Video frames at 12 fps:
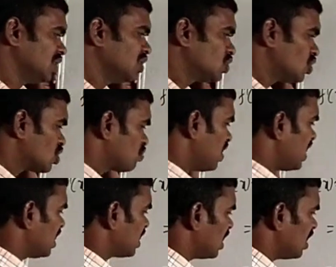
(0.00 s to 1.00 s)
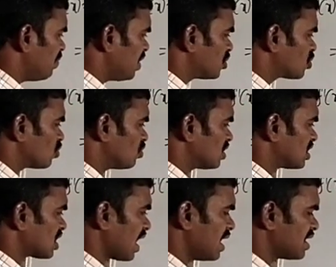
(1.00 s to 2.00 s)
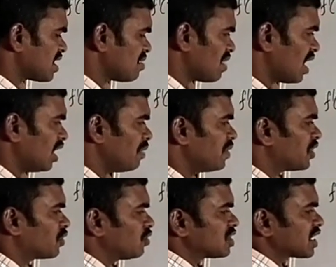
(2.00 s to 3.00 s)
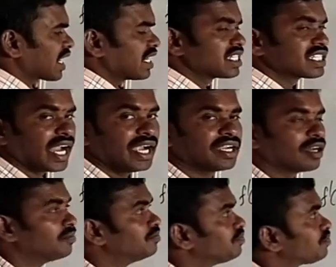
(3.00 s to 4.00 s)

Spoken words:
So splitting the limit to sine term and limit to second sine term.